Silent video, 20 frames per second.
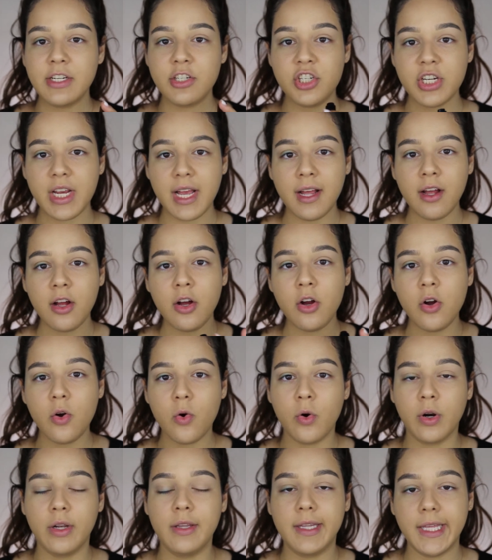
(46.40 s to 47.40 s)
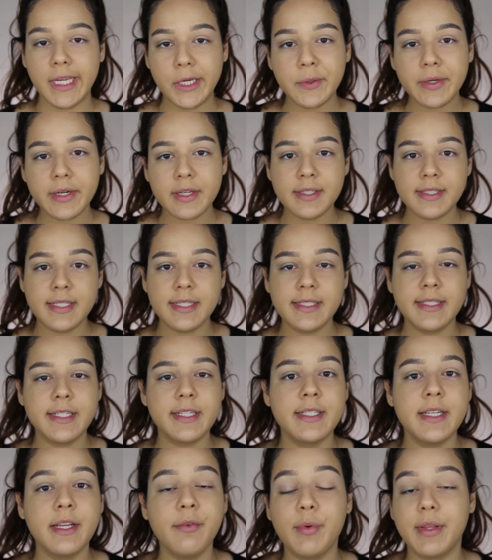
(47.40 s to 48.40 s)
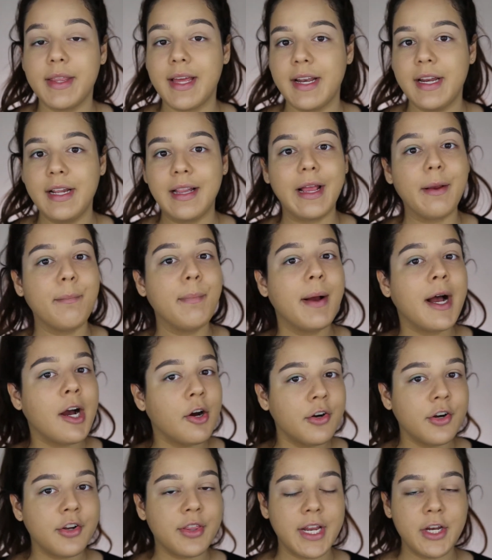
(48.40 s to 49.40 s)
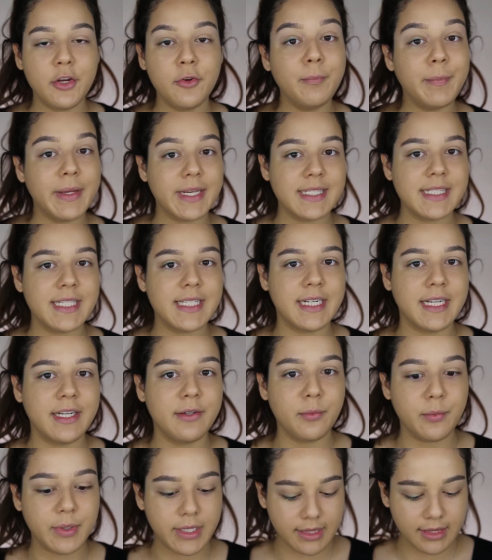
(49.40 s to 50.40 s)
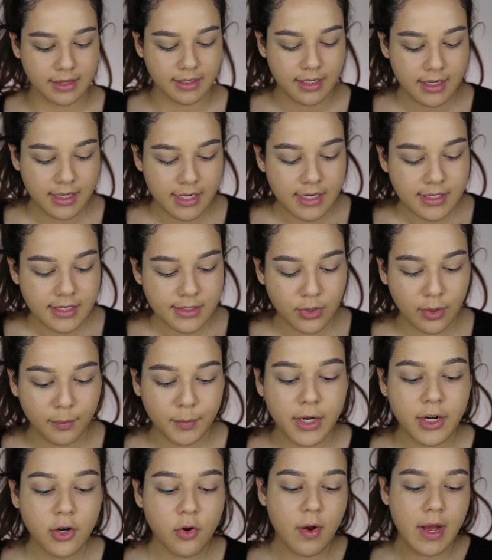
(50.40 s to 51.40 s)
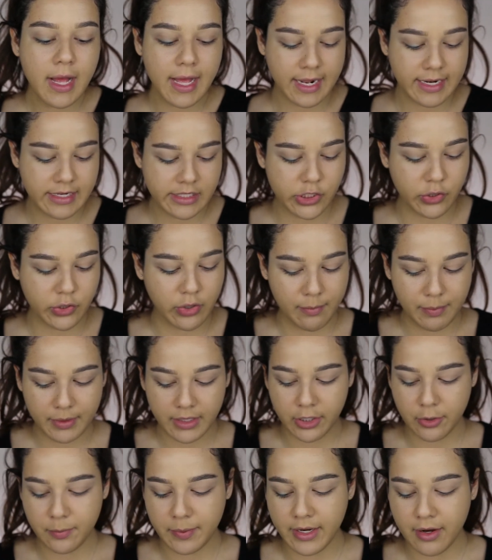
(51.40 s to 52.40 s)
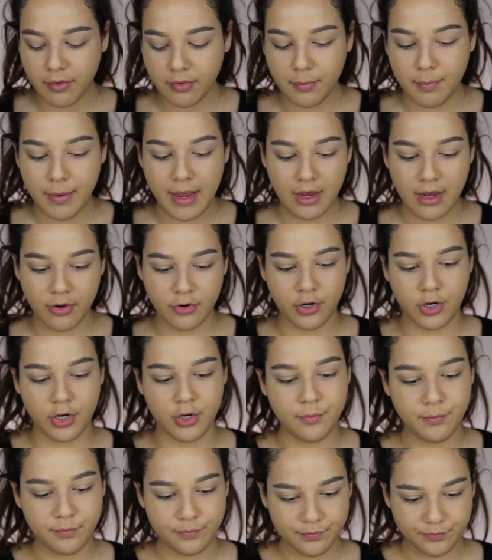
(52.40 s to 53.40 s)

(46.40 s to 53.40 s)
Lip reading: gel or liquid consistency with any like powder that you mix it in with. So I'm gonna go ahead and scrape a little bit of the powder.